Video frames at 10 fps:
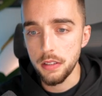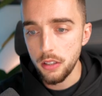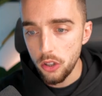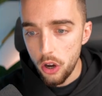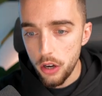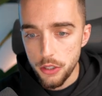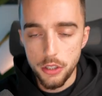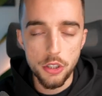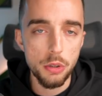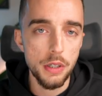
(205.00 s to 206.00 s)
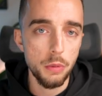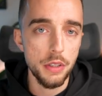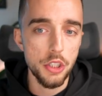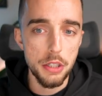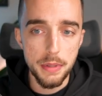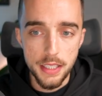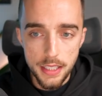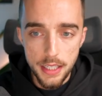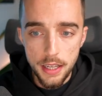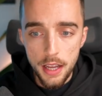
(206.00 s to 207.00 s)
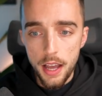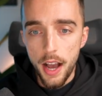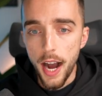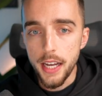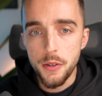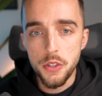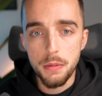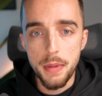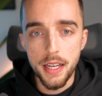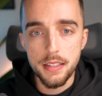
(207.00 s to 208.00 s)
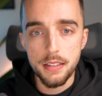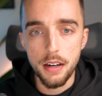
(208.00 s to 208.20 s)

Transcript: with Claude, you could do it with GPT. I use the mix